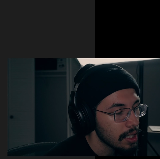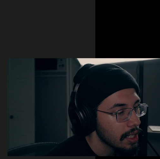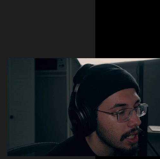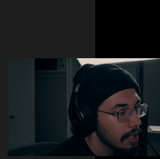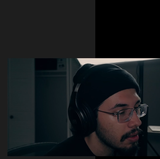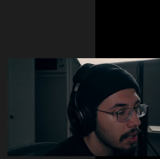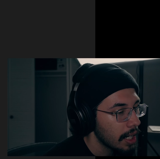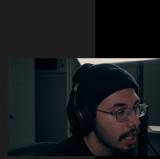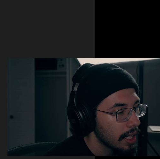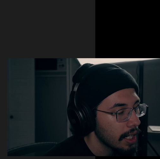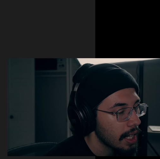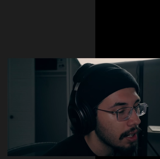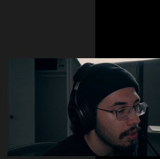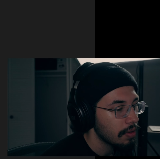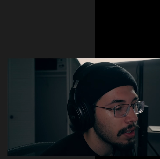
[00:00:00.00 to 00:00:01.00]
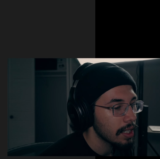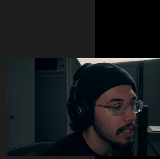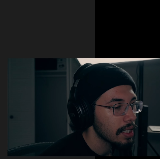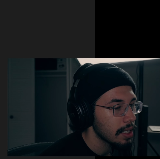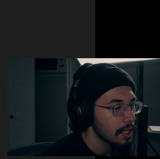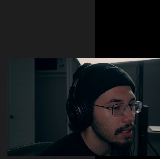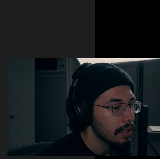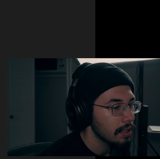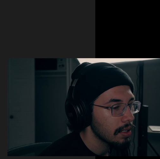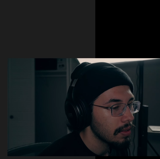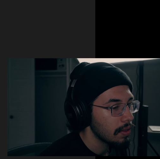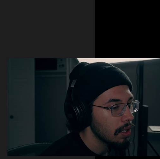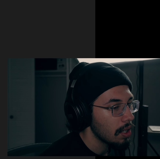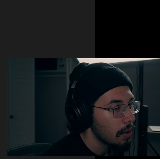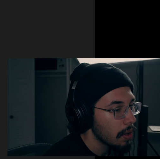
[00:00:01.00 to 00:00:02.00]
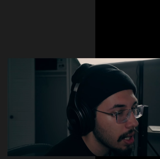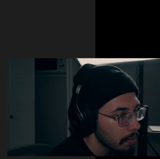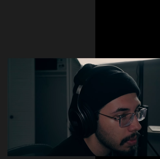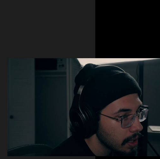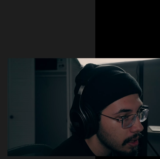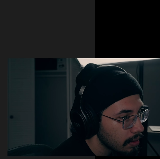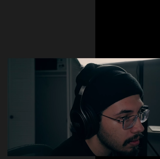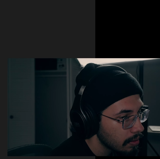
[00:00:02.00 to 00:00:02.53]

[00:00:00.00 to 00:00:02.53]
to sound like and how to fix it, if you know what I mean.